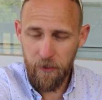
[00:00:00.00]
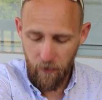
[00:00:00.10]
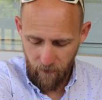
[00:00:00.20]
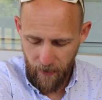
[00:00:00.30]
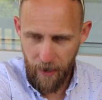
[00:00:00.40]

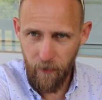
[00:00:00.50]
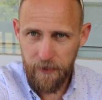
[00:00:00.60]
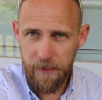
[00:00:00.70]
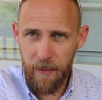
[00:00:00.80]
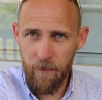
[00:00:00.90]
So if I
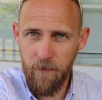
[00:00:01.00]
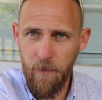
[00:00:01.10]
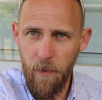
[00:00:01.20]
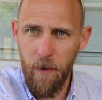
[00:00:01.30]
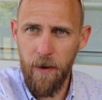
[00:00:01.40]
was sitting
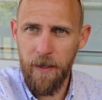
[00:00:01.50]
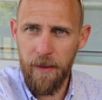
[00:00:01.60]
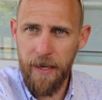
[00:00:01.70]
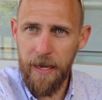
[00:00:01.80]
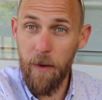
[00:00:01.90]
forward
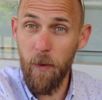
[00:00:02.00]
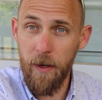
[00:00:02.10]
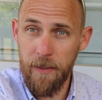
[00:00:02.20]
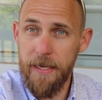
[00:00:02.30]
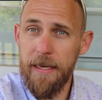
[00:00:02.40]
like I
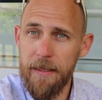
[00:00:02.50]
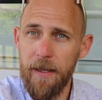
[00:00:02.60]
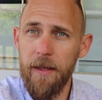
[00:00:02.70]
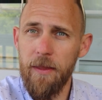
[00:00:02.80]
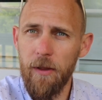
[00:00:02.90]
would taking
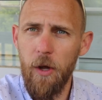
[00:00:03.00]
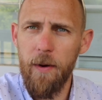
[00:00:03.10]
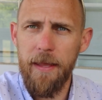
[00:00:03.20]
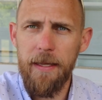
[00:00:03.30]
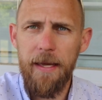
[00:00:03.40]
the
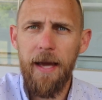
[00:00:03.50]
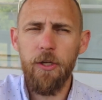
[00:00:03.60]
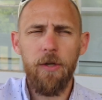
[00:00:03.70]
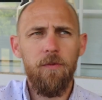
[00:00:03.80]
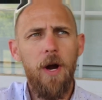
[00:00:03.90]
load at the
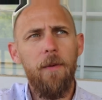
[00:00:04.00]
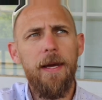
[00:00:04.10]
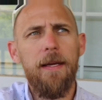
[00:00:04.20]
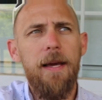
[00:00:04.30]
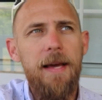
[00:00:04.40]
catch and
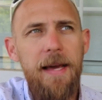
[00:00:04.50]
rowing,